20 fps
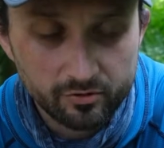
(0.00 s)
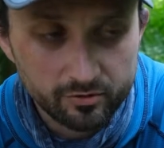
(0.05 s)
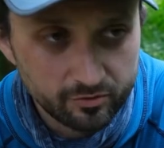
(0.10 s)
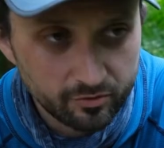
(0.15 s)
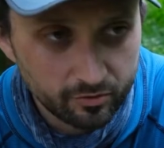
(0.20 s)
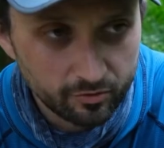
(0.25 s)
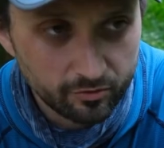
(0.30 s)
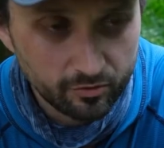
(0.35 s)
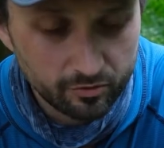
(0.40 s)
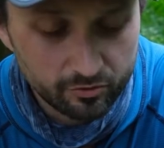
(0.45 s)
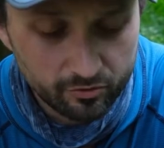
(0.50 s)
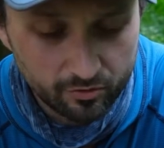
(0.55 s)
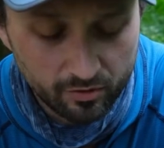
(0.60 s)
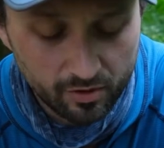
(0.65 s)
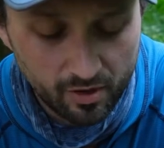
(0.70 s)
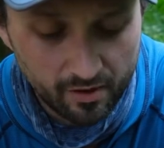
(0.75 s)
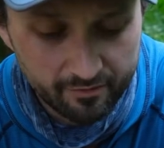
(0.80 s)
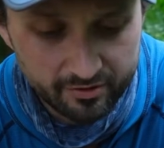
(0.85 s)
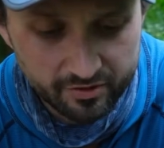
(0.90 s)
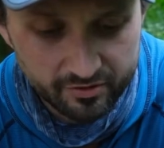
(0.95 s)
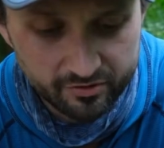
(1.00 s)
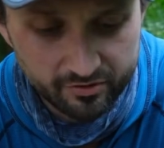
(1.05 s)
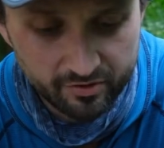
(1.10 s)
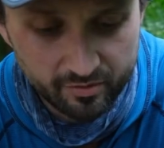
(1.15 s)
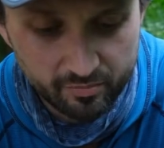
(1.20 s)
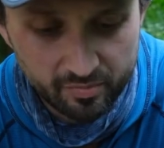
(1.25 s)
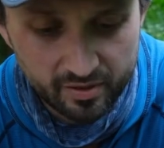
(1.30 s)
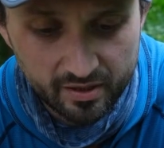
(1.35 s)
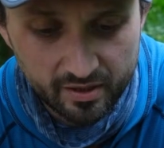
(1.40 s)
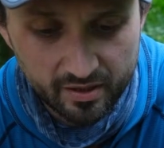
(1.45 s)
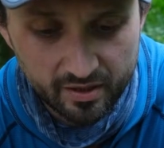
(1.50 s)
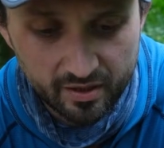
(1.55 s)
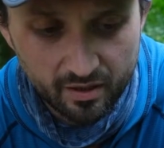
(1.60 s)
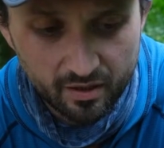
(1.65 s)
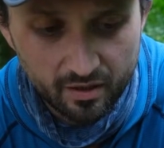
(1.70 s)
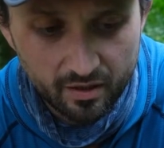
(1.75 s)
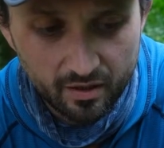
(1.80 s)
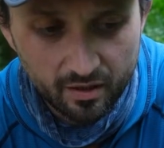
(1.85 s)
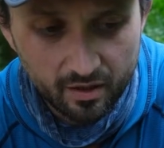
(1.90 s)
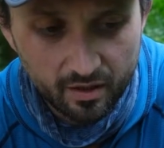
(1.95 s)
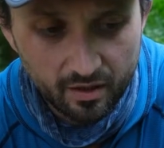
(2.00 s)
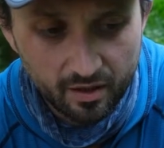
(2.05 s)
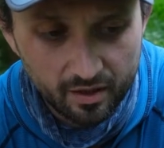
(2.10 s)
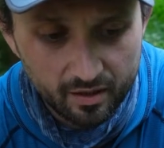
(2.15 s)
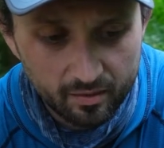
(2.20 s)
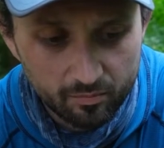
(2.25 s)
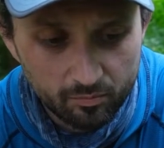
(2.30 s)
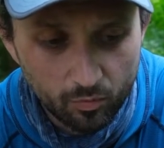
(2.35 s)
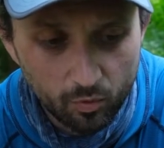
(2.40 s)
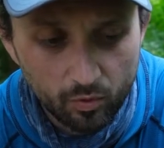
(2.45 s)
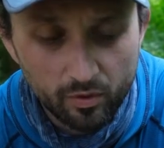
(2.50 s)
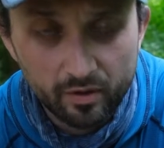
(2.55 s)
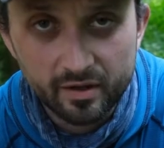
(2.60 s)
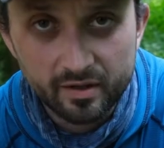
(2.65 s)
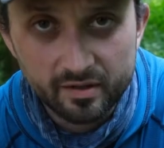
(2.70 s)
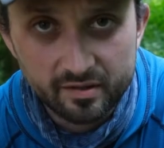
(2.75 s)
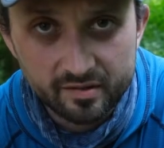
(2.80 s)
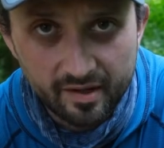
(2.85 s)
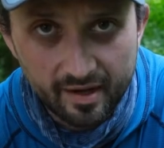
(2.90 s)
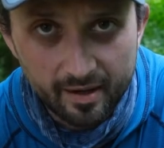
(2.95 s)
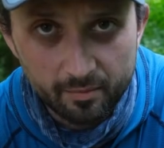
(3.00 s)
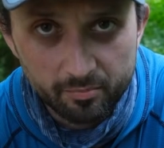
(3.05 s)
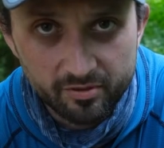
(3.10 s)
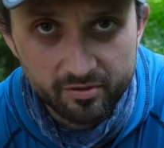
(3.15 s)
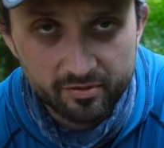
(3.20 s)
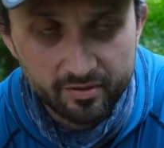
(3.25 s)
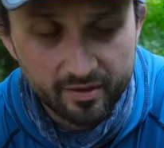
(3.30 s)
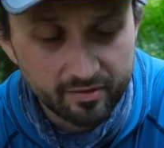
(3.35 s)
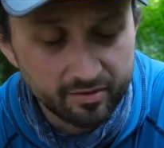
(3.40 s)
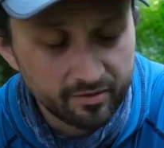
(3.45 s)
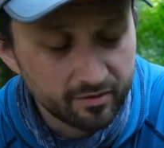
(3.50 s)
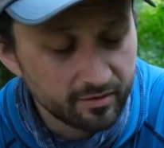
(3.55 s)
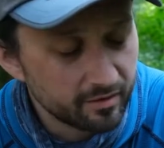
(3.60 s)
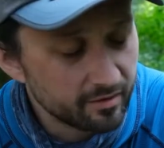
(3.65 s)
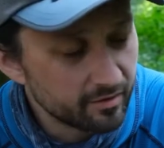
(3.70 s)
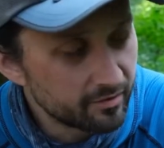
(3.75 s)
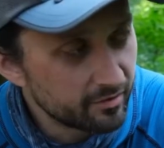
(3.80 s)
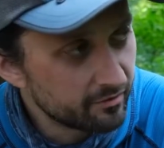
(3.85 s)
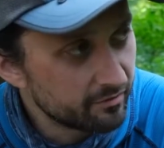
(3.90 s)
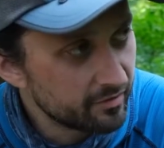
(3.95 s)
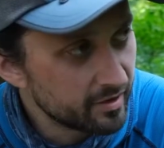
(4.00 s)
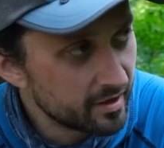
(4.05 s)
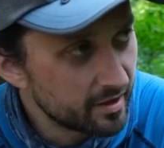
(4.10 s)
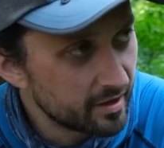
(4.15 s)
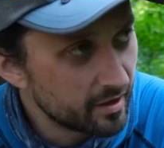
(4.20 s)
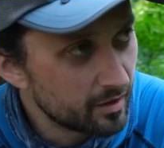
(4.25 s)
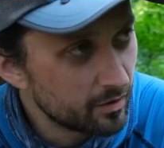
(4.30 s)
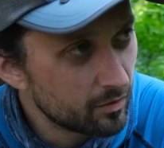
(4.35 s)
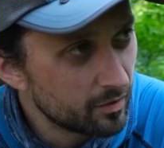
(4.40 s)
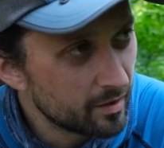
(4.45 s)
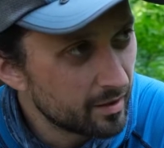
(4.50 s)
So those will obviously be more in-depth than the video.